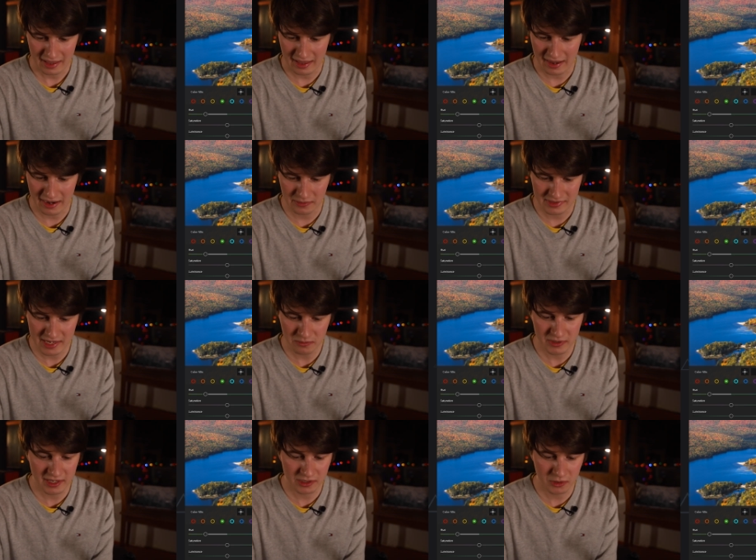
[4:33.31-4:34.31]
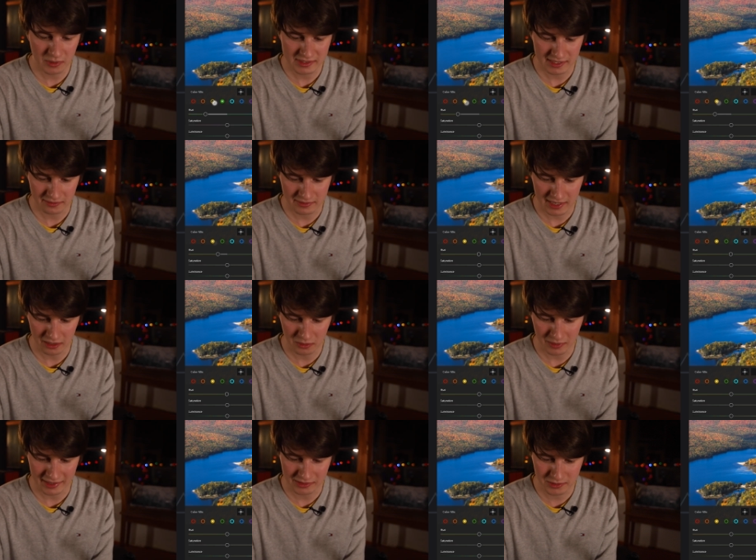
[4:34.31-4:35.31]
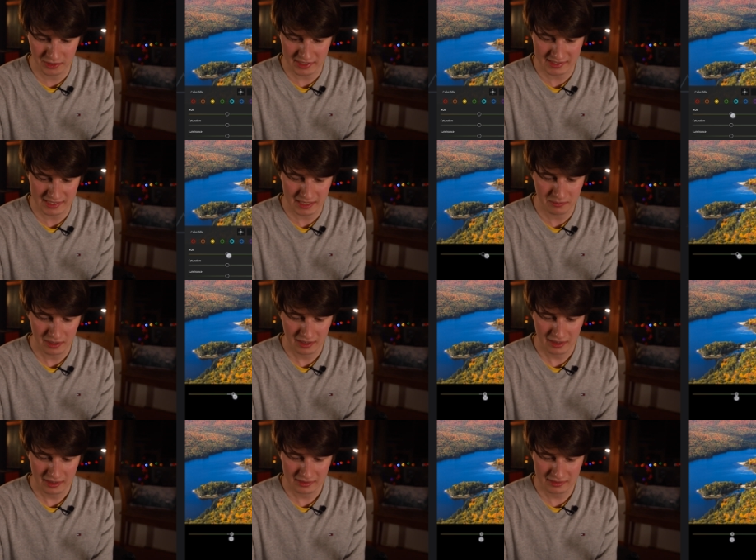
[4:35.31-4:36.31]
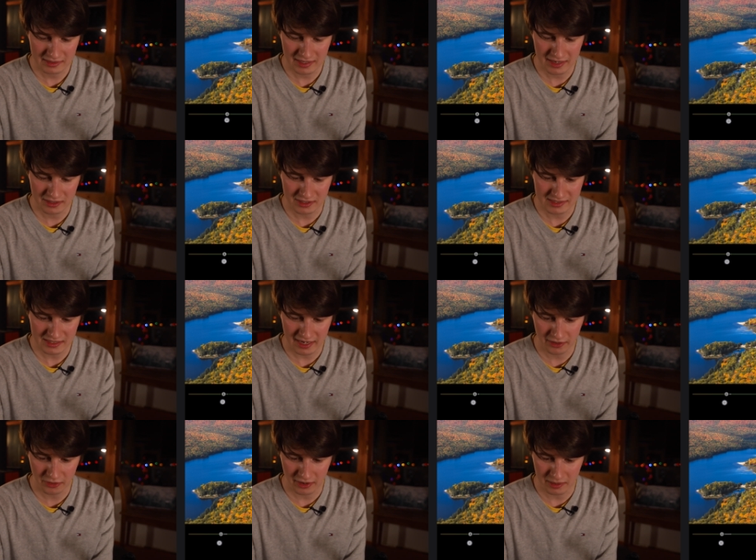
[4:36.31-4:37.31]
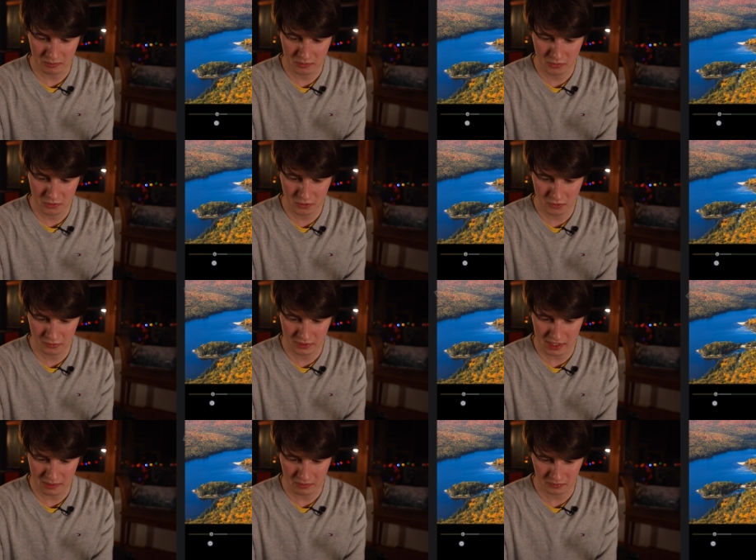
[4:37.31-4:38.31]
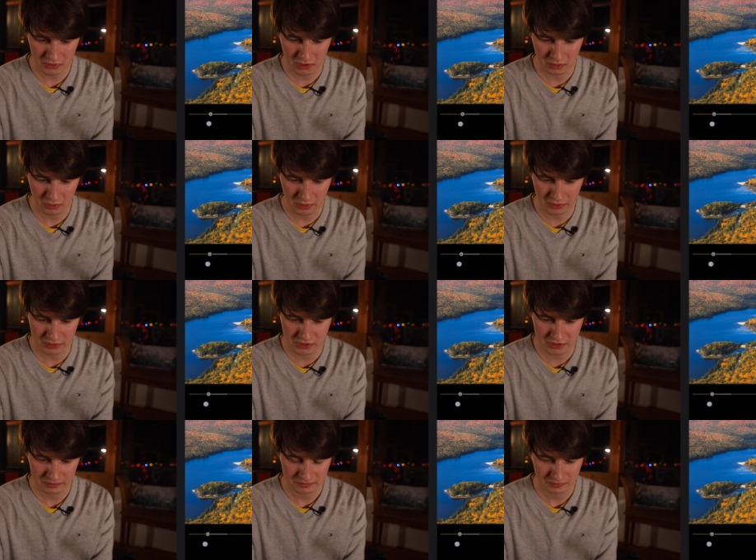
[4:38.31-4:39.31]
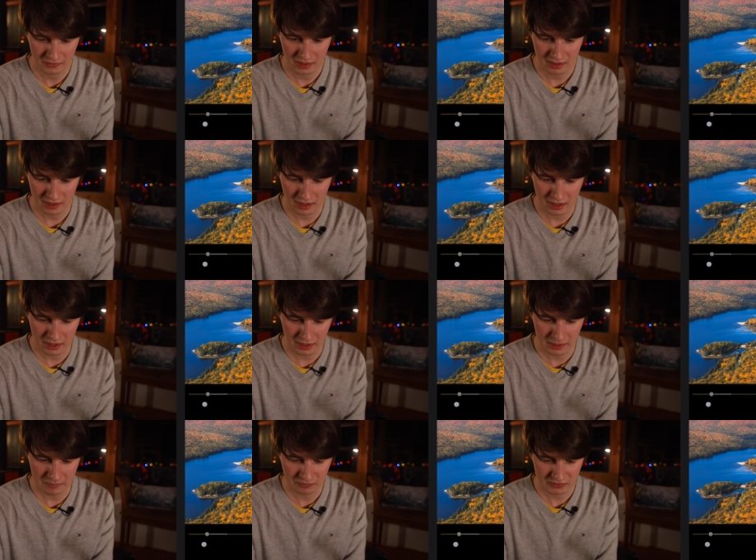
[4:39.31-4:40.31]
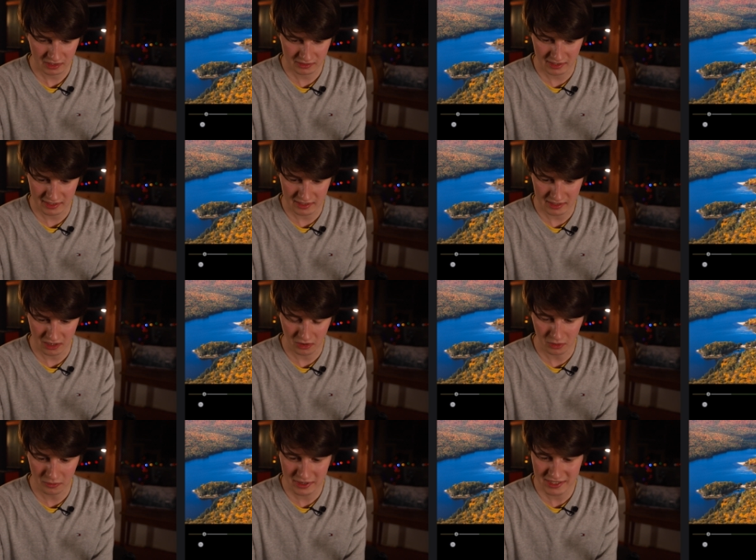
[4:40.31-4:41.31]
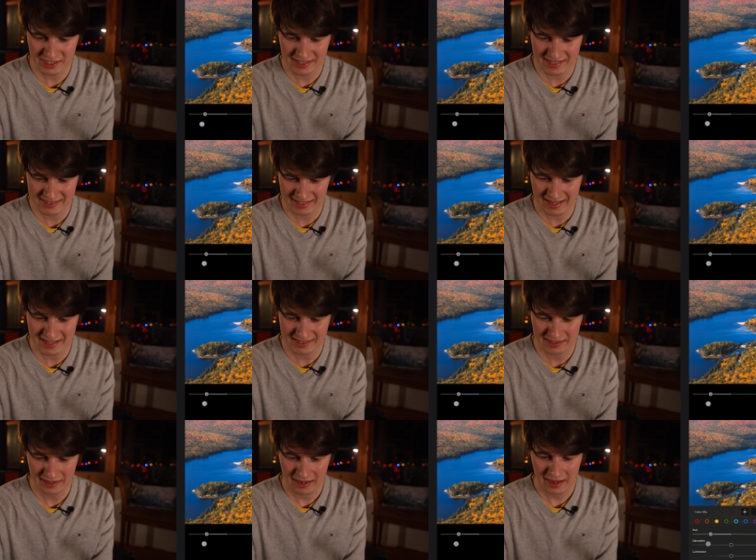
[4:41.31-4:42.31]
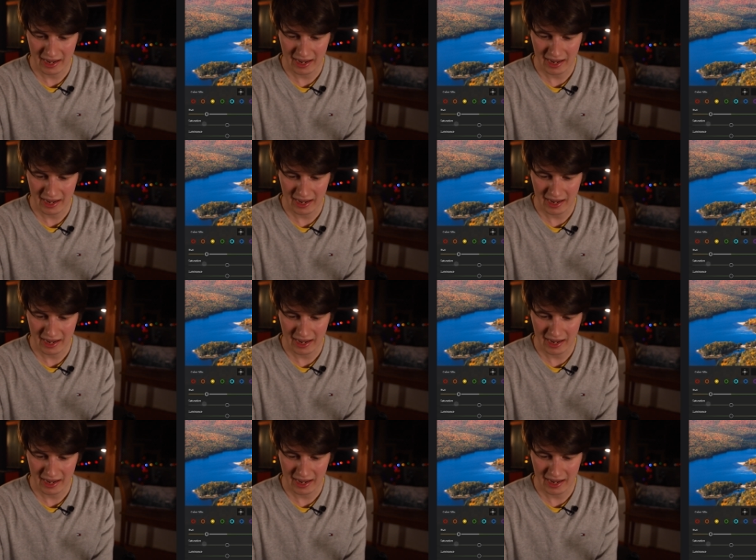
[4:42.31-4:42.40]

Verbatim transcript: And then we can go inside of yellow and do the same. Take the slider and move them towards um, the orange in this case.